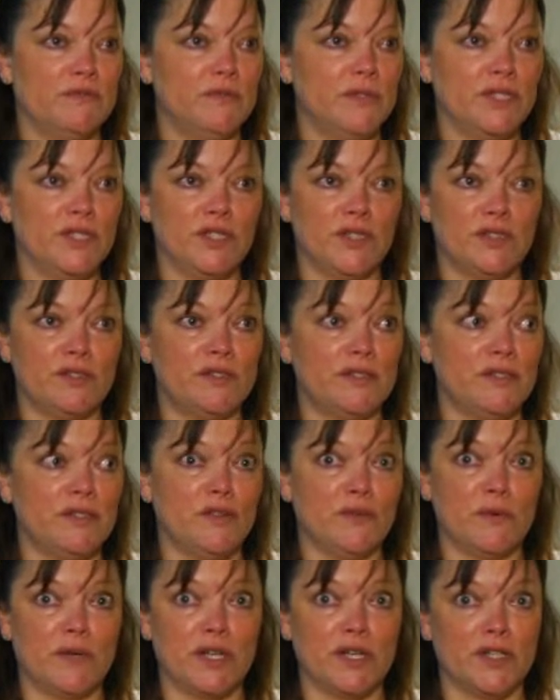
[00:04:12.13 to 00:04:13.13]
We just
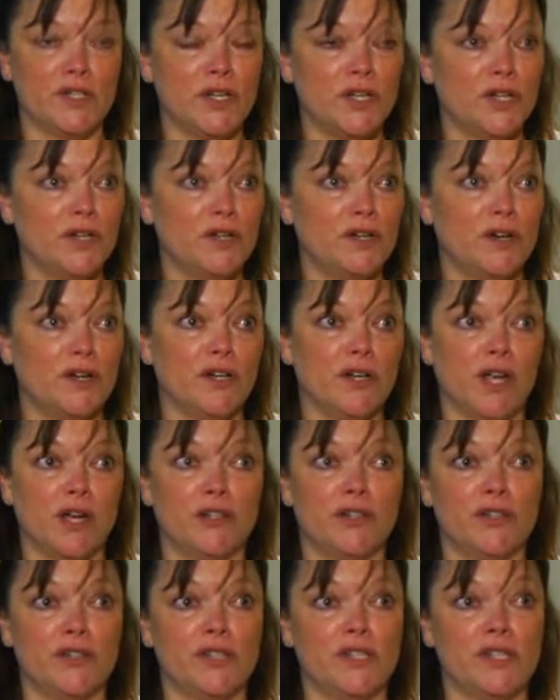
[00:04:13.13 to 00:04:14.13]
didn't know where to turn. Our
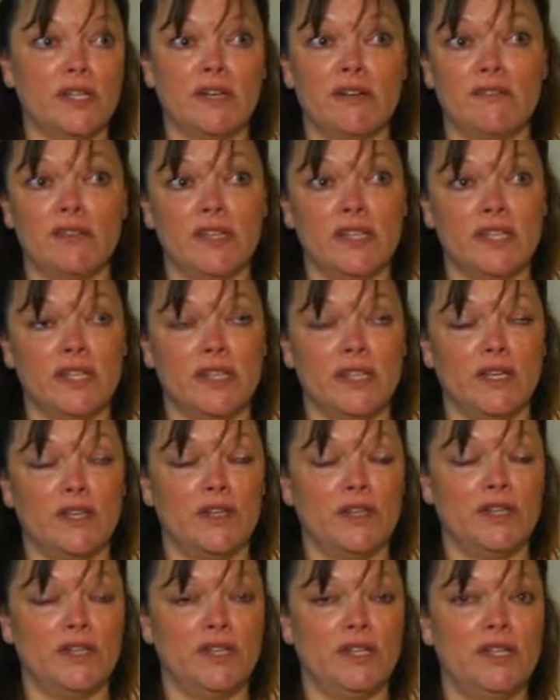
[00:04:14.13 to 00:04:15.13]
doctors did everything they
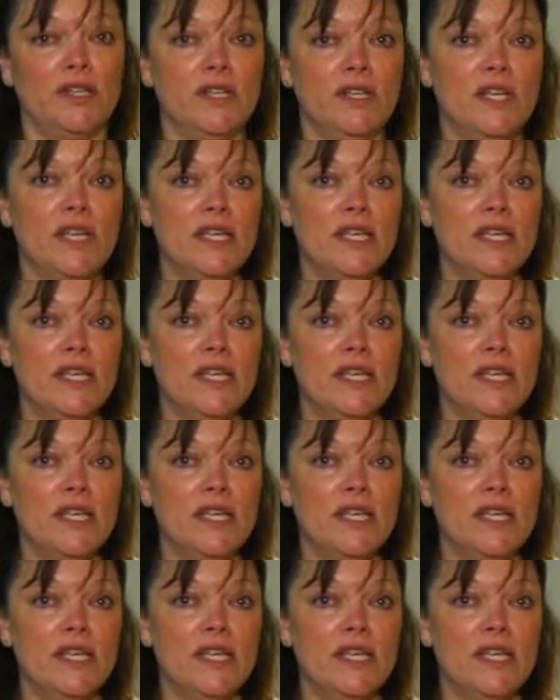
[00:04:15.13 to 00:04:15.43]
could